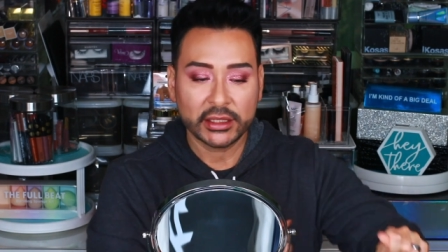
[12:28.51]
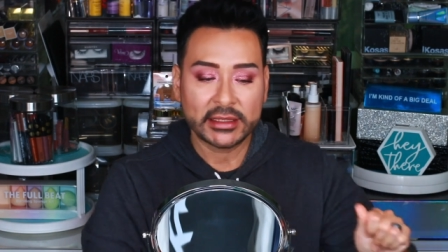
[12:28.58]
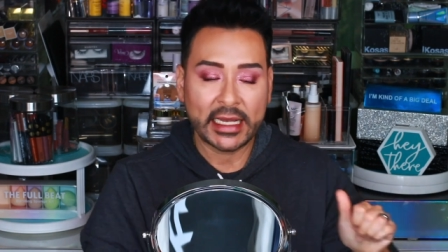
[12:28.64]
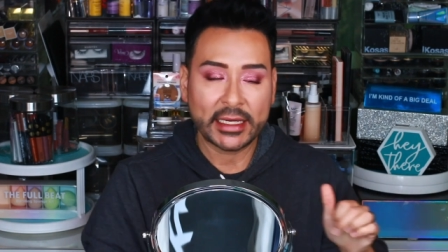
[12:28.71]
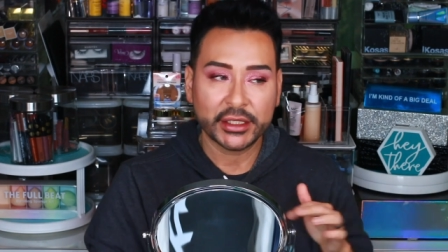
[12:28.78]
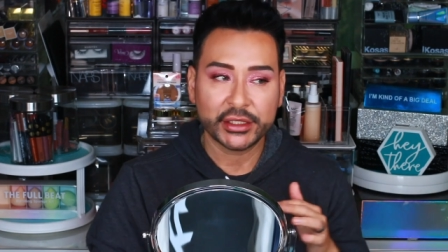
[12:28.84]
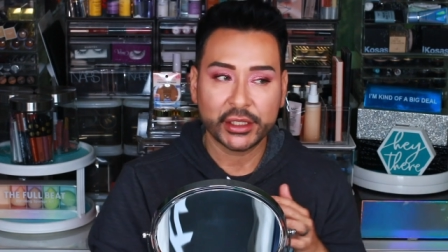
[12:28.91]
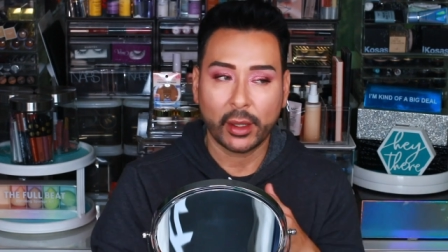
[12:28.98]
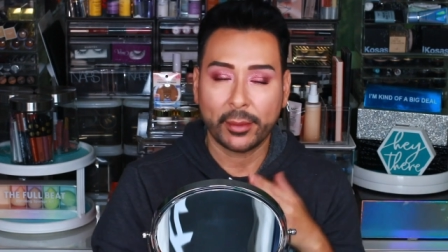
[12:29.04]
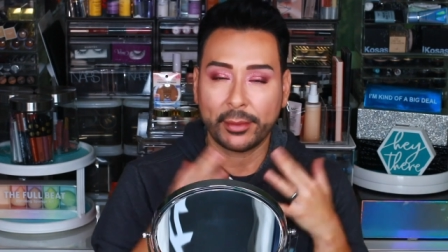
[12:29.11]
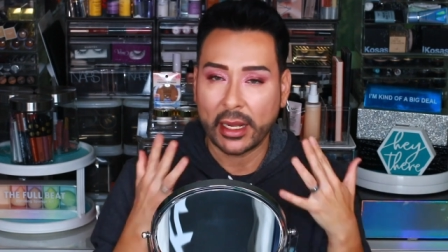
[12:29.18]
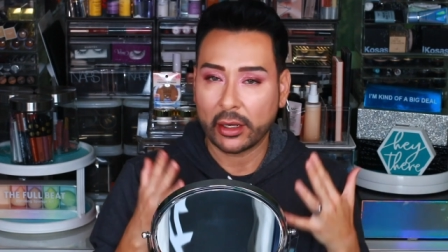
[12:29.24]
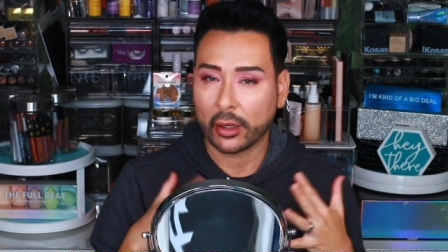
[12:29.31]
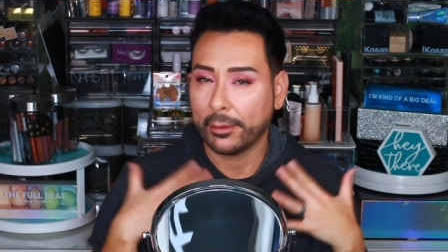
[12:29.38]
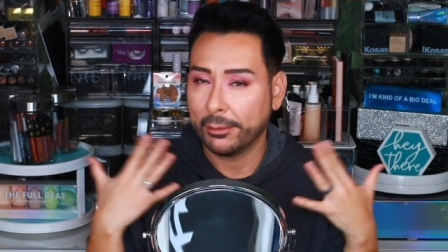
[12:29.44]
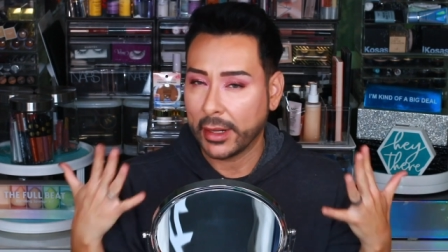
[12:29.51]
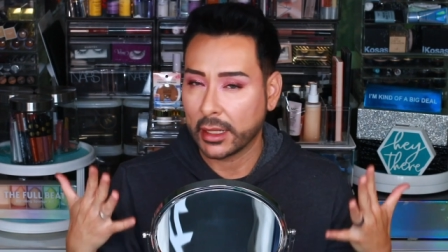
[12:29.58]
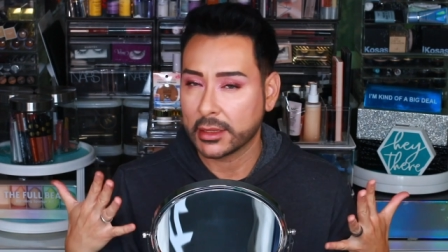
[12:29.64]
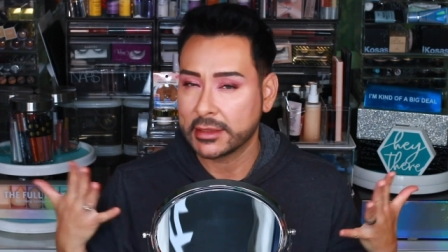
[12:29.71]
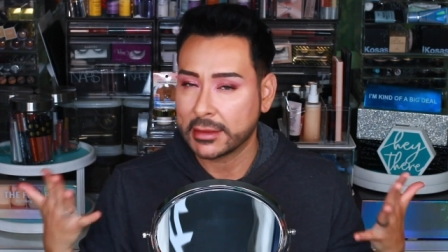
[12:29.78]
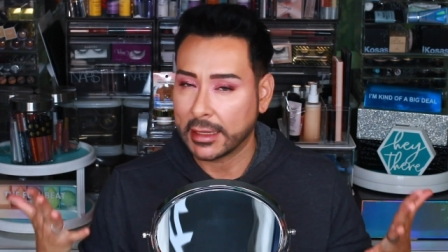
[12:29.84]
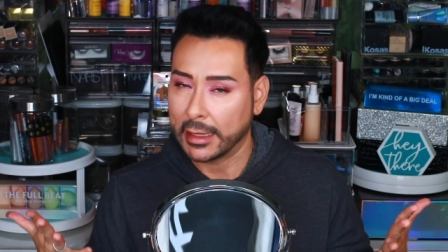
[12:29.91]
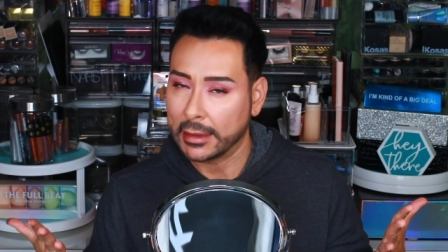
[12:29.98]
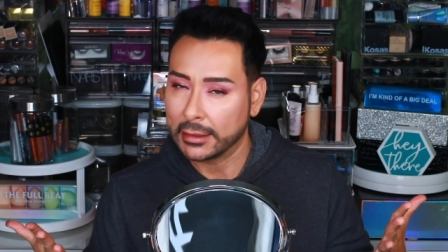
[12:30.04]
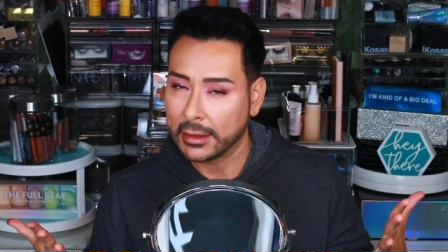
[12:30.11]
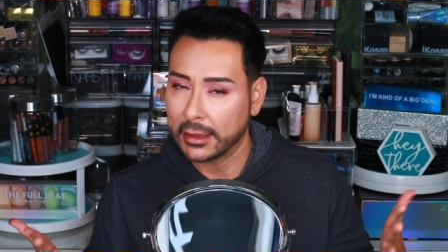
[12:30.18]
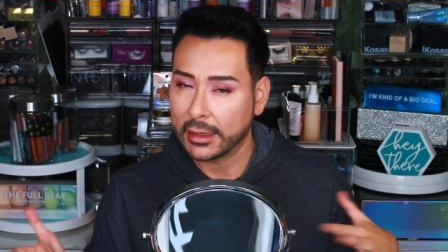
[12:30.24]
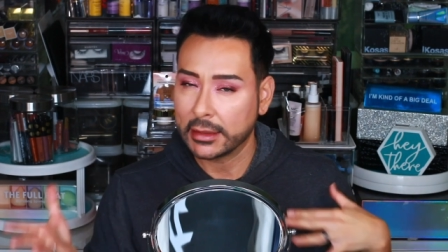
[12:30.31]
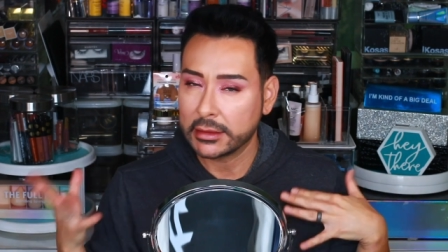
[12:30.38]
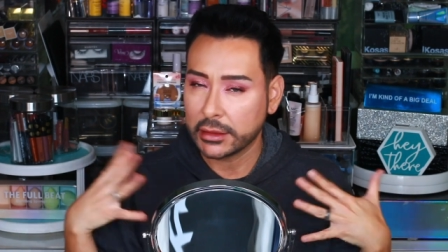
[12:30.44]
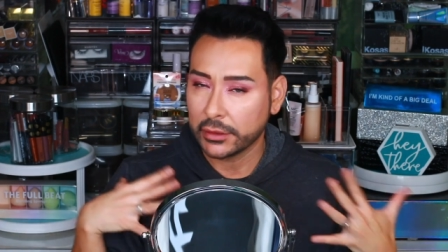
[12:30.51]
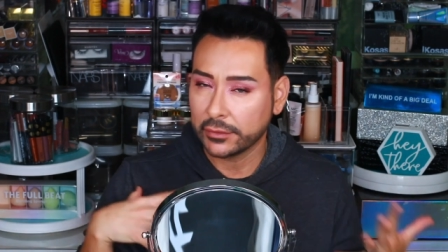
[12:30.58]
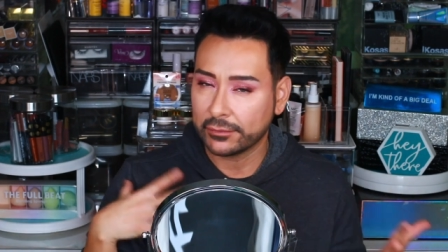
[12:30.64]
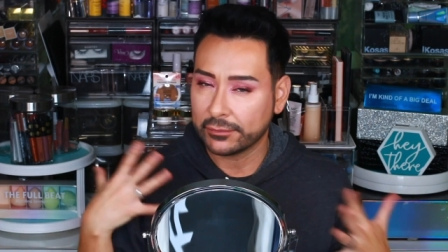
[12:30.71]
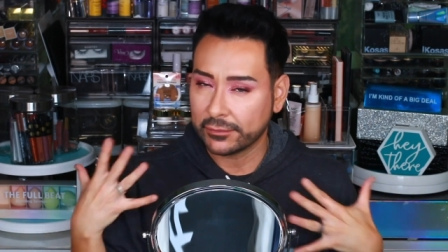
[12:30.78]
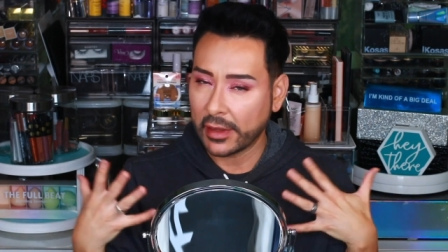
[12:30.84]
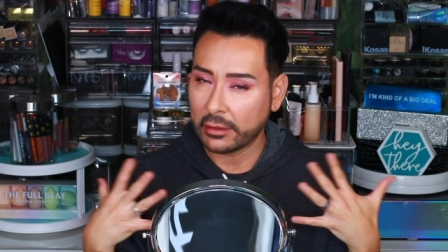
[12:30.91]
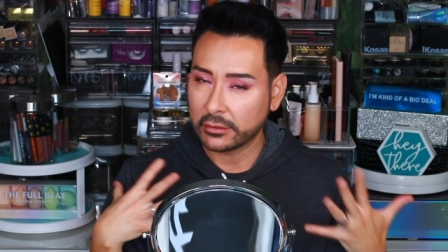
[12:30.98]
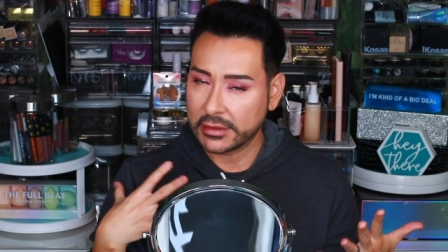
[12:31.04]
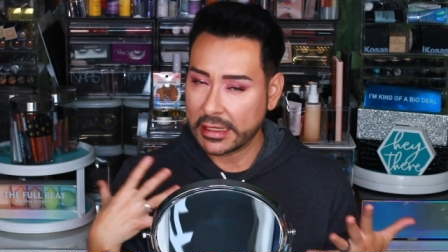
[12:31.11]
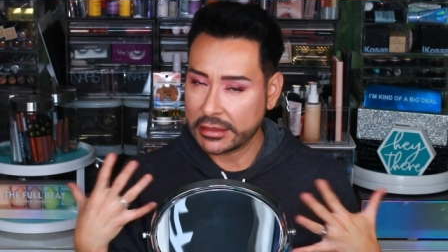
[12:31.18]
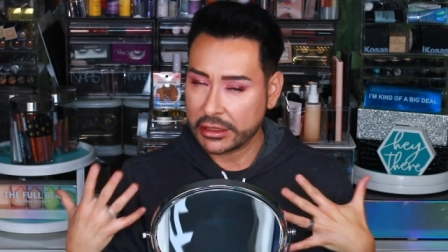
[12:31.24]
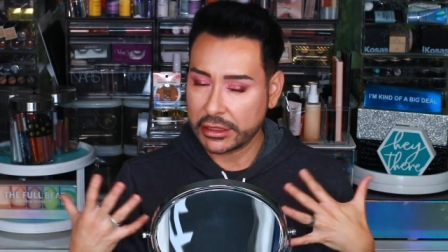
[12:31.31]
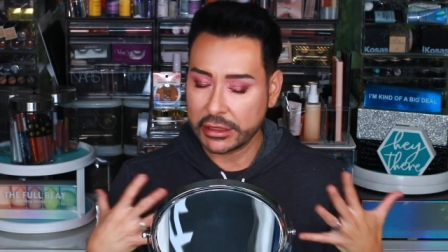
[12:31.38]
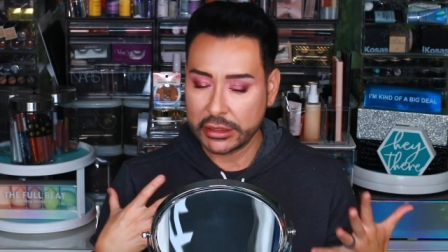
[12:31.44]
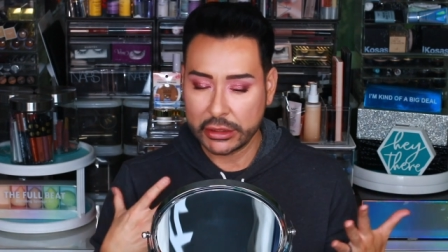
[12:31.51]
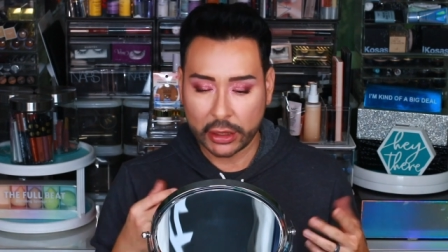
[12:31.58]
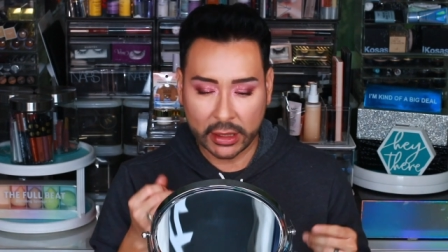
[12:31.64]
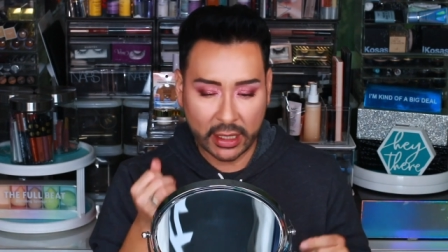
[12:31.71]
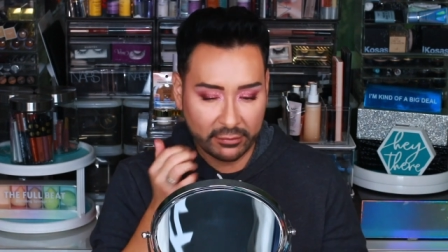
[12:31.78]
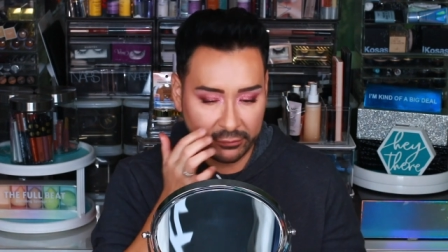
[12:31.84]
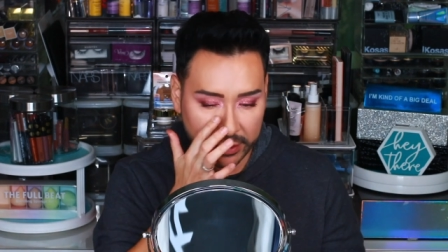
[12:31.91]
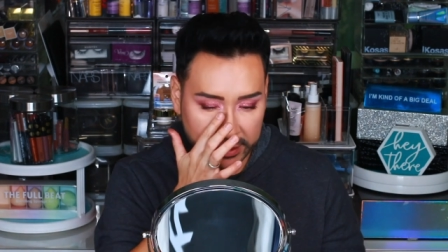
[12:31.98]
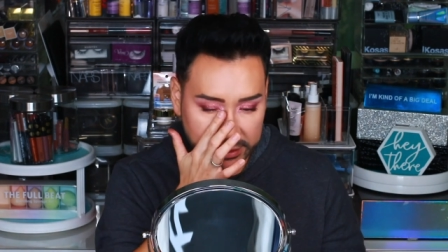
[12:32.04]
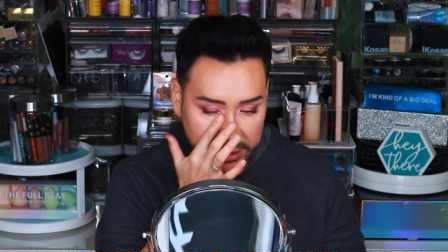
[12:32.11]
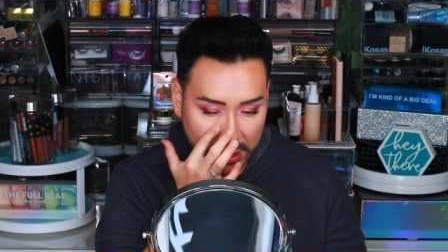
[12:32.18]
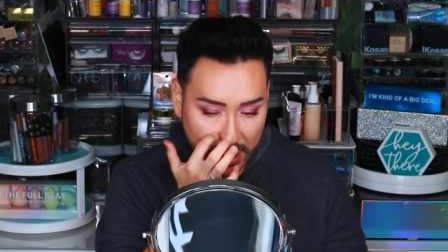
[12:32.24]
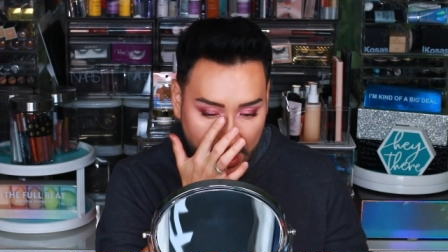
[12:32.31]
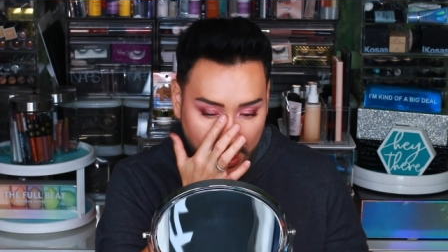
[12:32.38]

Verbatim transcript: tend to show up better on bare skin than they do foundation or coverage.